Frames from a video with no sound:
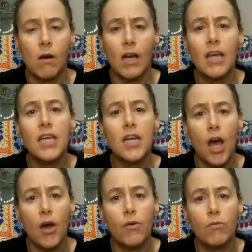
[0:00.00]
I'll let you
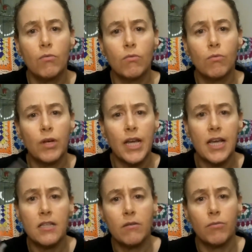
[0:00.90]
know what it
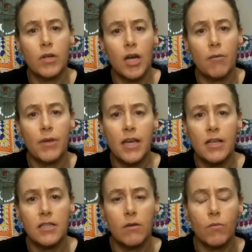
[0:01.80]
is. I'll put it up
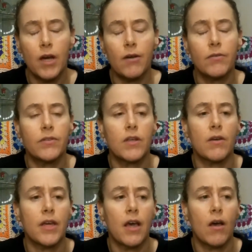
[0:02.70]
here somewhere. So
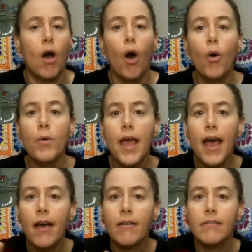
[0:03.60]
yeah. Oh
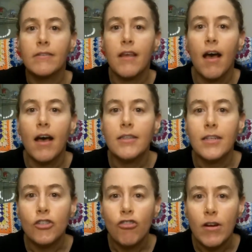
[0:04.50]
yeah.
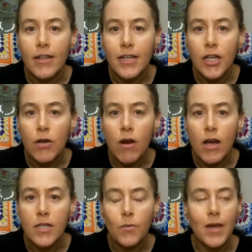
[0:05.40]
Did I try anything new
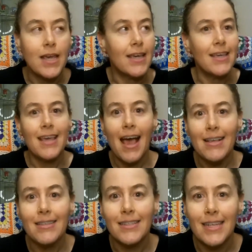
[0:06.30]
last week?
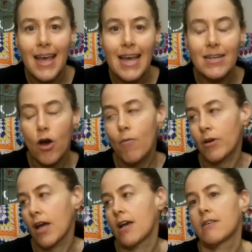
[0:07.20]
Yes, I did. Oh
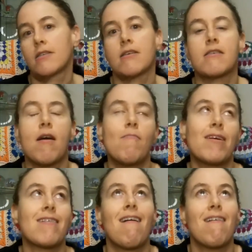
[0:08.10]
my God. Oh
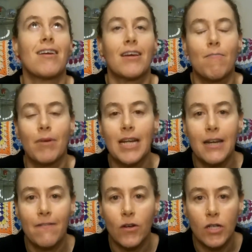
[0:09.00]
my God, I
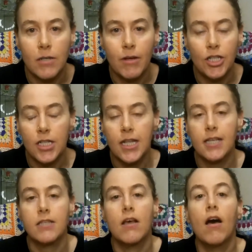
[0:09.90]
completely forgot to mention
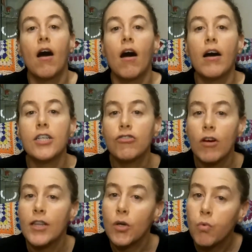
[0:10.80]
this. I
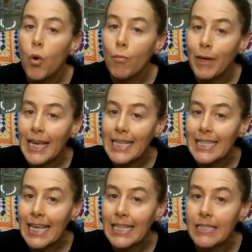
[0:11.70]
tried the corn
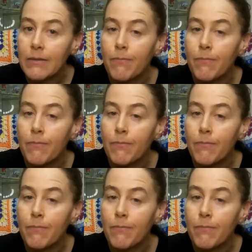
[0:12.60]
pieces.